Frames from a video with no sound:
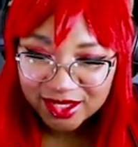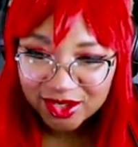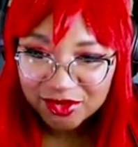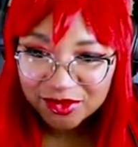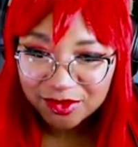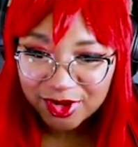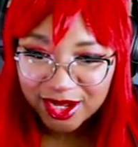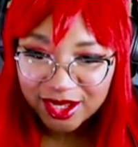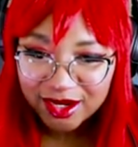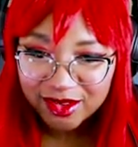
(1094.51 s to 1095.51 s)
Your
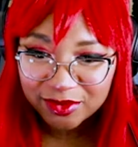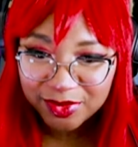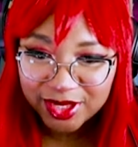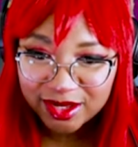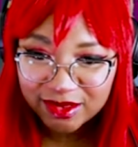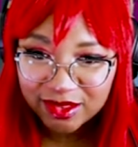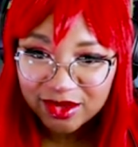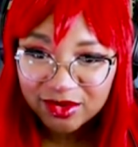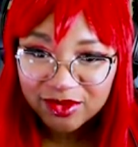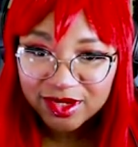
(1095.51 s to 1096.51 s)
ride is about as
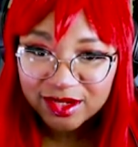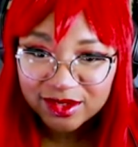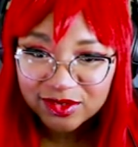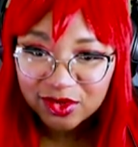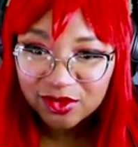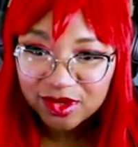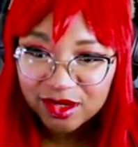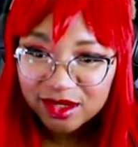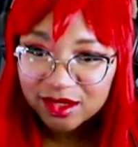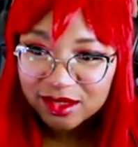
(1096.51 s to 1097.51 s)
long-winded as you are.